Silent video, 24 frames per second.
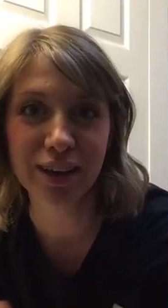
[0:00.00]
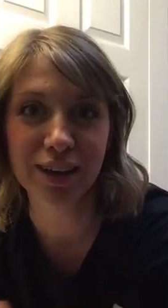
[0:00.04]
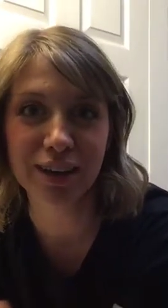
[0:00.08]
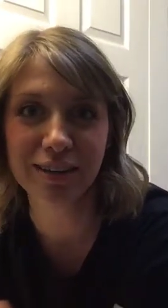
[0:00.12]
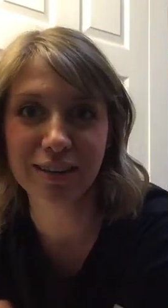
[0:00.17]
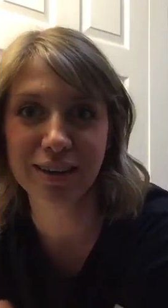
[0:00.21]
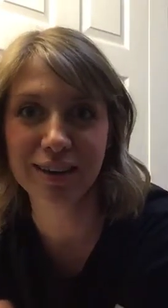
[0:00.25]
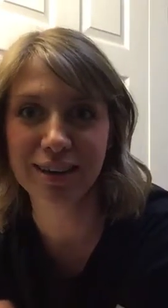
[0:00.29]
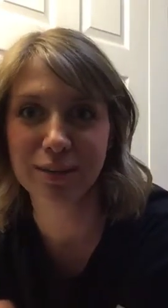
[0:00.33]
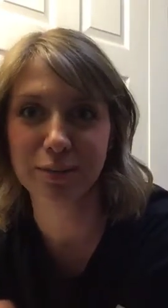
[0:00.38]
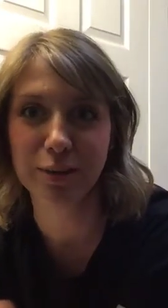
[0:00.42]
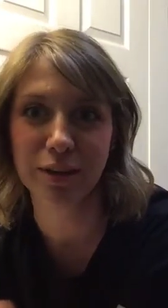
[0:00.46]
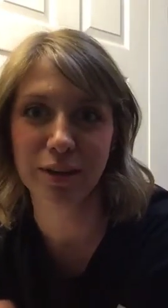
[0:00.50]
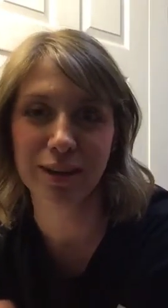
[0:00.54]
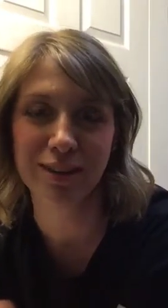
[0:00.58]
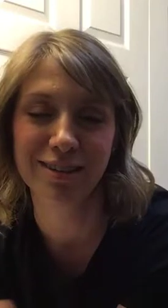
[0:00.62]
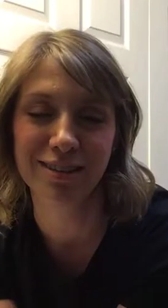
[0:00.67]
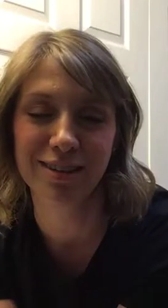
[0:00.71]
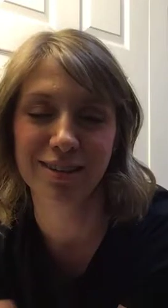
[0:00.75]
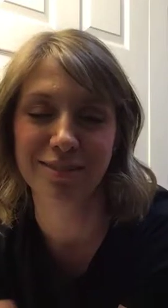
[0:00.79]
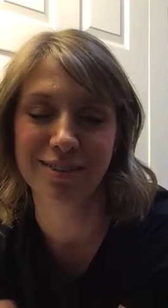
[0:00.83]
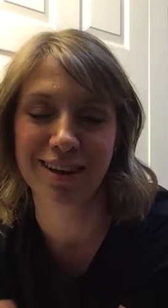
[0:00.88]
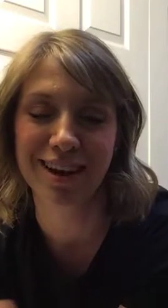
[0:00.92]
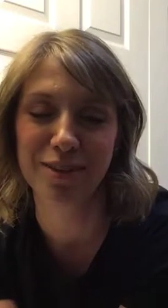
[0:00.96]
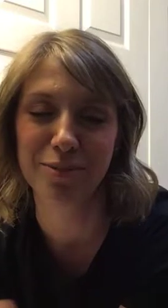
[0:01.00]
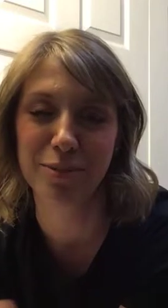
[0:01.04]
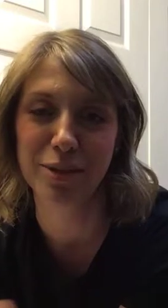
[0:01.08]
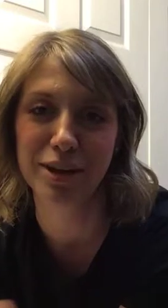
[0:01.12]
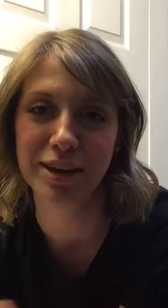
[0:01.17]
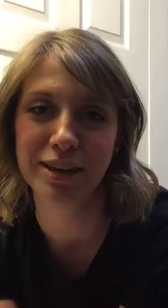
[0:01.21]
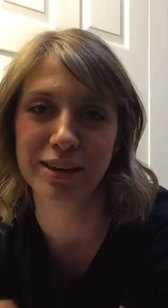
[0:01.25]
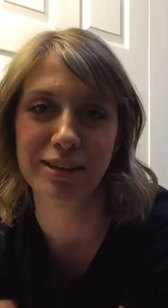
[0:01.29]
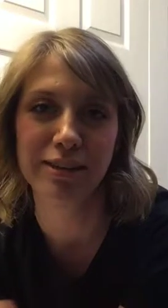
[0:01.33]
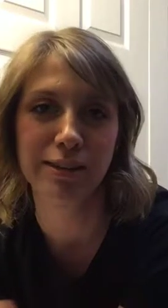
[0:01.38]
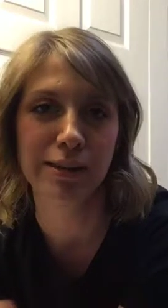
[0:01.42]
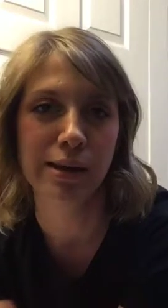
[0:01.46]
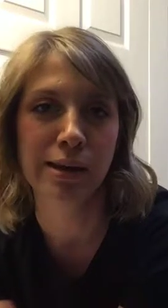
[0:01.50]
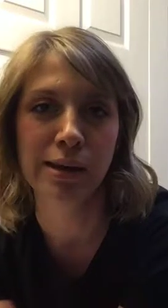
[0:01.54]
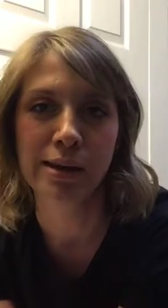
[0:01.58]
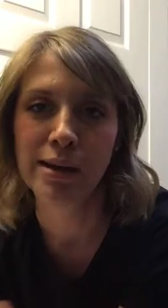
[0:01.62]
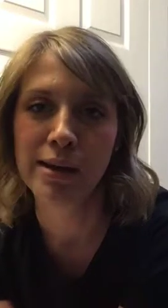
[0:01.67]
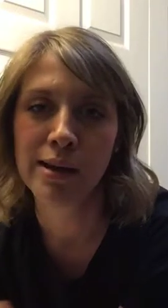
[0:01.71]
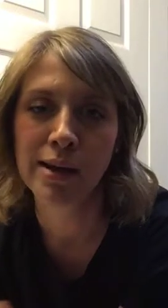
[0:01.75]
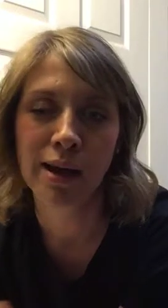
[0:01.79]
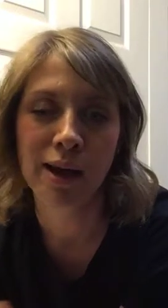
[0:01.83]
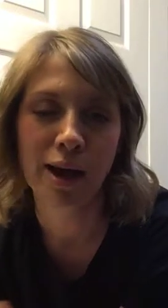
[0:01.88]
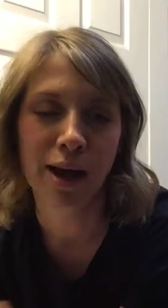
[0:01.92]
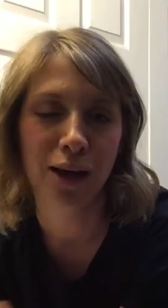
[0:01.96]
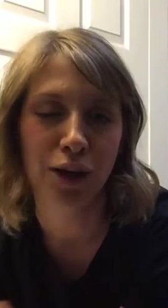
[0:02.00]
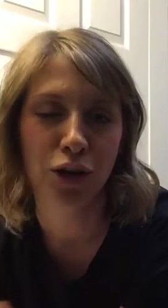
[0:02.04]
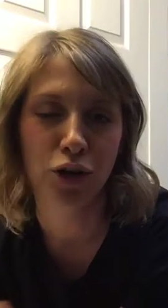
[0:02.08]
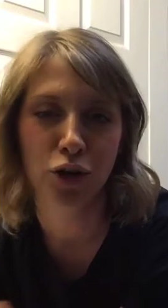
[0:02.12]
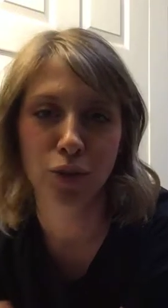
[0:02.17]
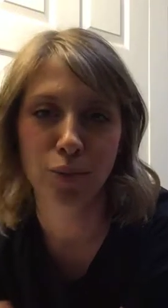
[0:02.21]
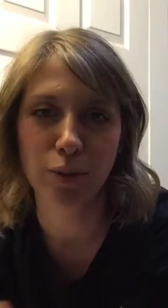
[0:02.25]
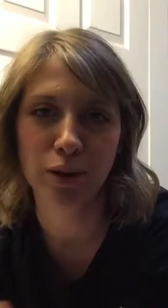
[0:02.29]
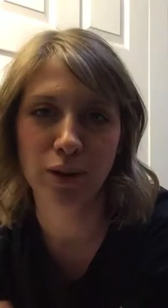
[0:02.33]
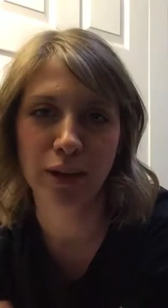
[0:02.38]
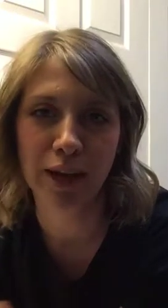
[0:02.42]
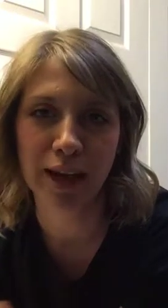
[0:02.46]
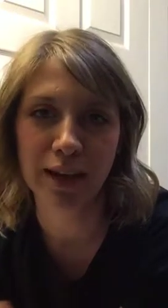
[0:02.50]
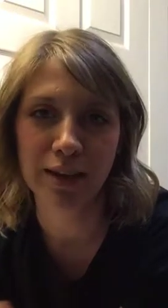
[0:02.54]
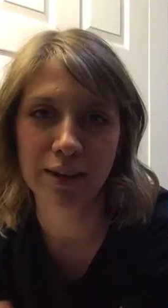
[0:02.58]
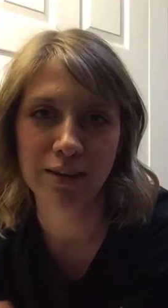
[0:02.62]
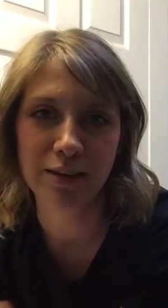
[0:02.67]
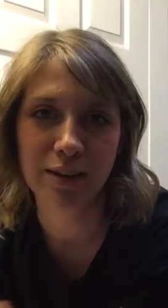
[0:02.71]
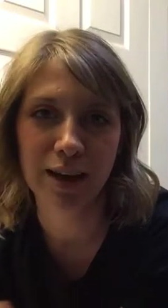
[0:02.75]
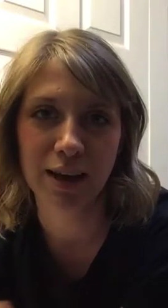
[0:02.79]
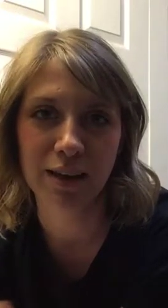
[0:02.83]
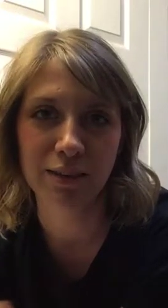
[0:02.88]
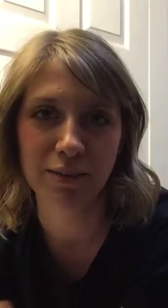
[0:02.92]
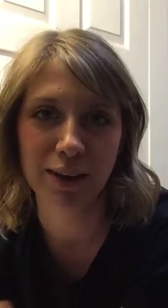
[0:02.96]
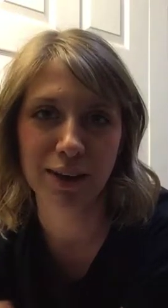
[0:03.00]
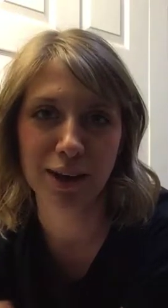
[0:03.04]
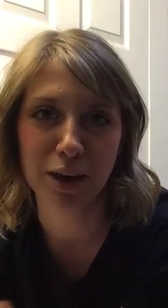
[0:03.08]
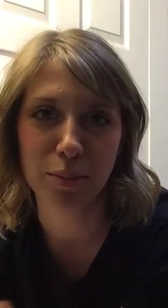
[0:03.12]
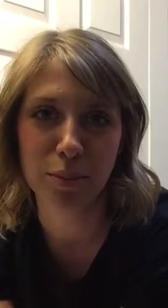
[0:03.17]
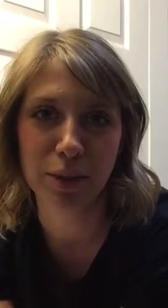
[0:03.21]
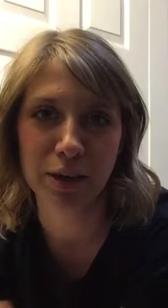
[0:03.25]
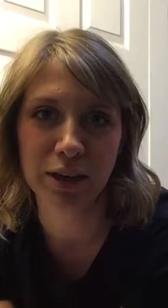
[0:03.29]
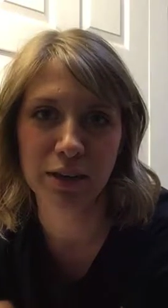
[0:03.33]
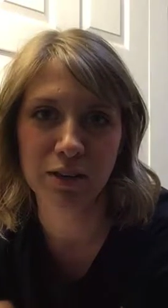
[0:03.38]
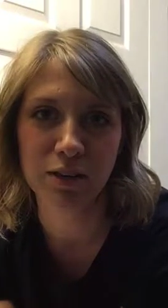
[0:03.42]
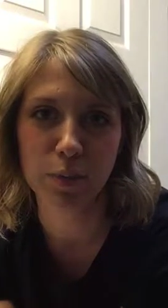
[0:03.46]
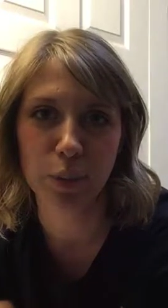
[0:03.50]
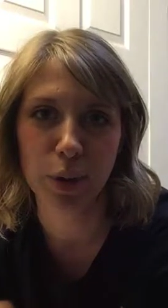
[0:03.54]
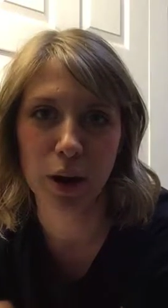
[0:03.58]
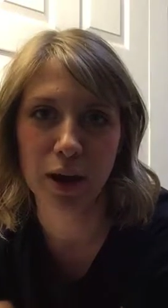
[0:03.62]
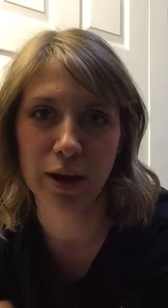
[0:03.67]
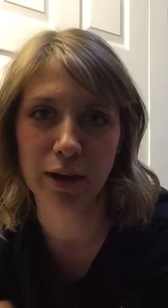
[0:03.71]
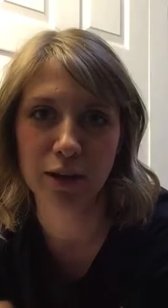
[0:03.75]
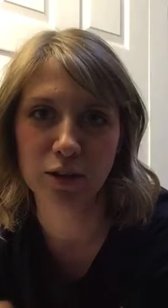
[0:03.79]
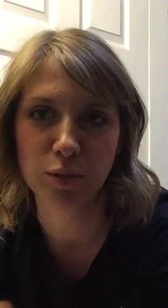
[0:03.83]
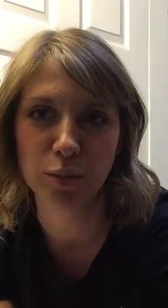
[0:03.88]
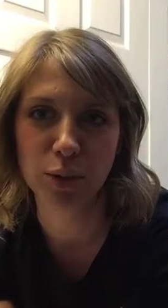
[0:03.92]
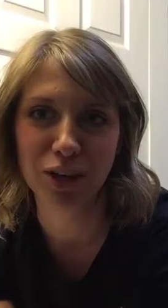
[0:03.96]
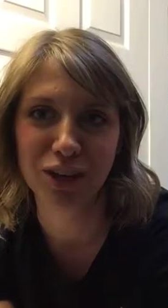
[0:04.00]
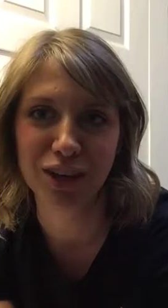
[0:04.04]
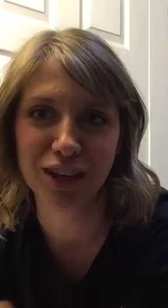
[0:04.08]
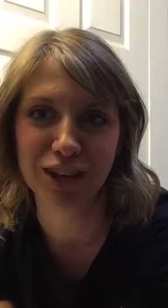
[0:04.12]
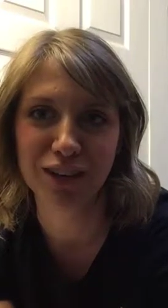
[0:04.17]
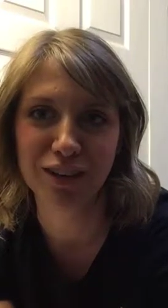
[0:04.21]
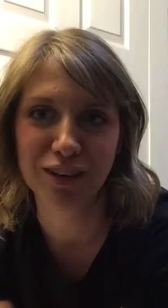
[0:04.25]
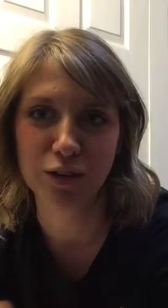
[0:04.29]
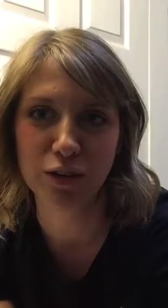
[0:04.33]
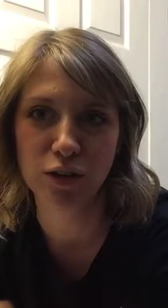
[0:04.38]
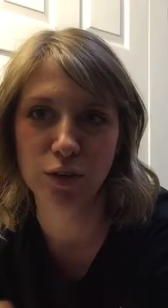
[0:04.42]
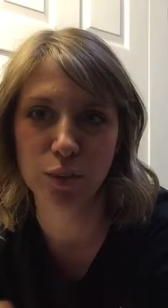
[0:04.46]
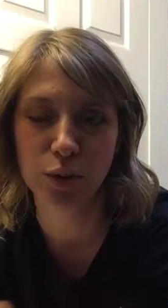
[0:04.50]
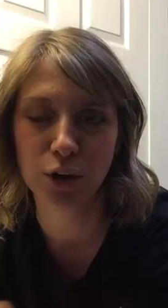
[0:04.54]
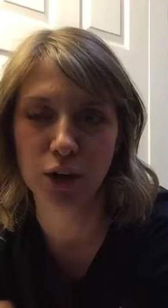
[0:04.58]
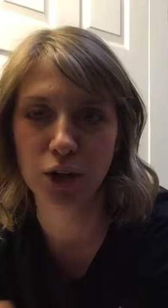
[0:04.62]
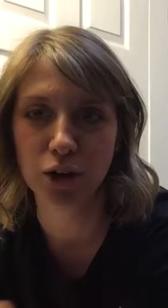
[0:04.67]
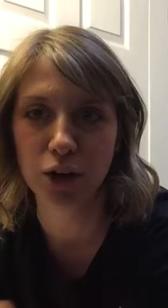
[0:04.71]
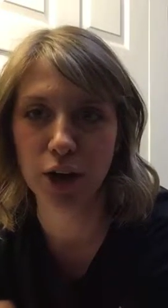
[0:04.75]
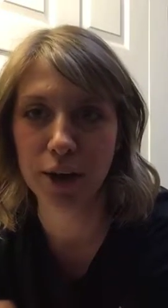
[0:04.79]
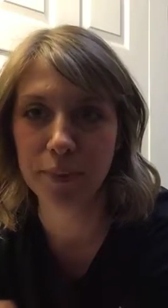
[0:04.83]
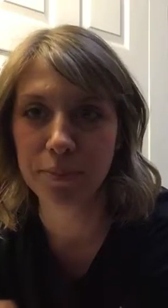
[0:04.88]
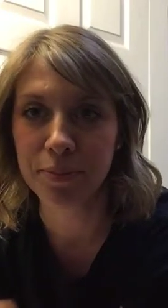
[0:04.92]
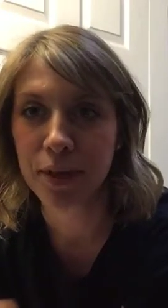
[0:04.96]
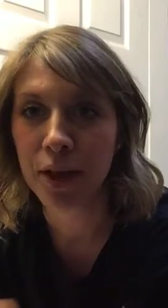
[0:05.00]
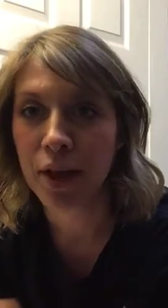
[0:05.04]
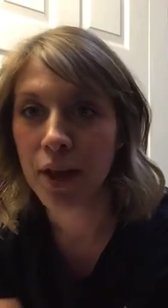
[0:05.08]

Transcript: It takes me less than 5 minutes on a normal day, and it's kind of like a mini spa experience, so it's pretty great.